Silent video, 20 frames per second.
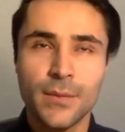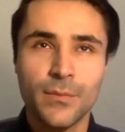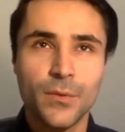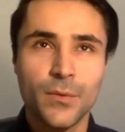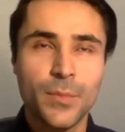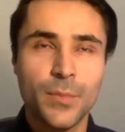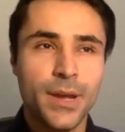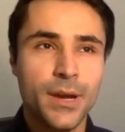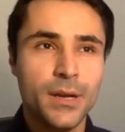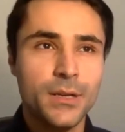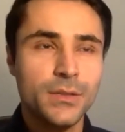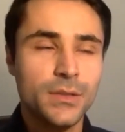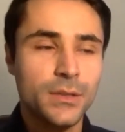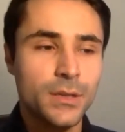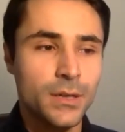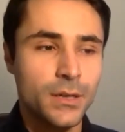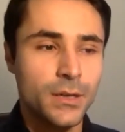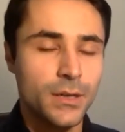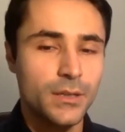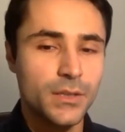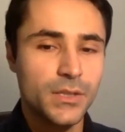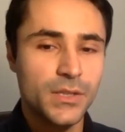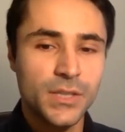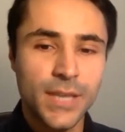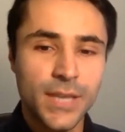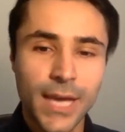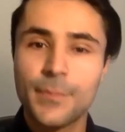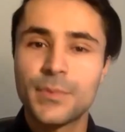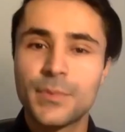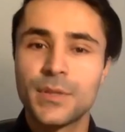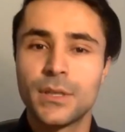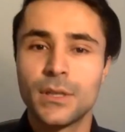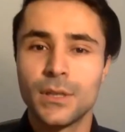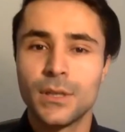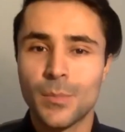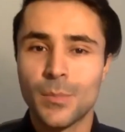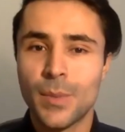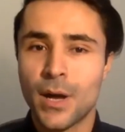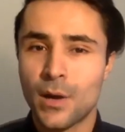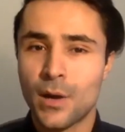for parents that are skeptical
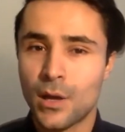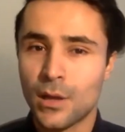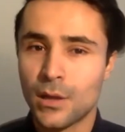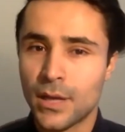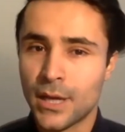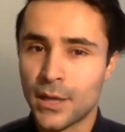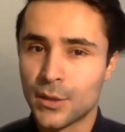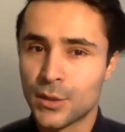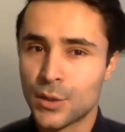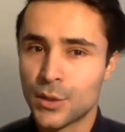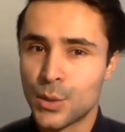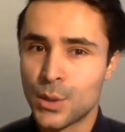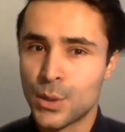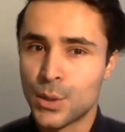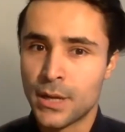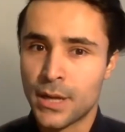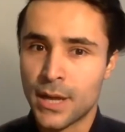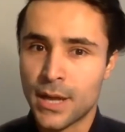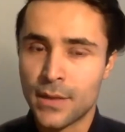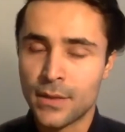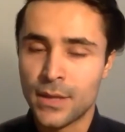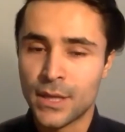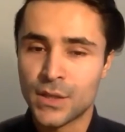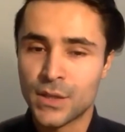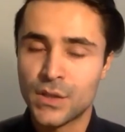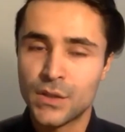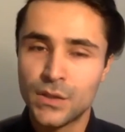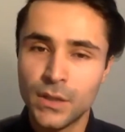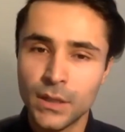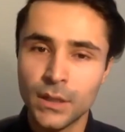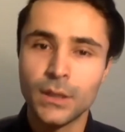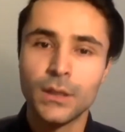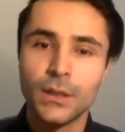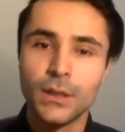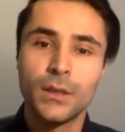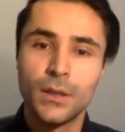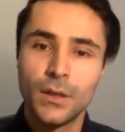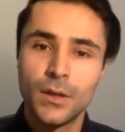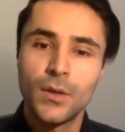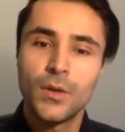about online tutoring and they
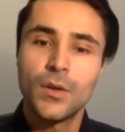still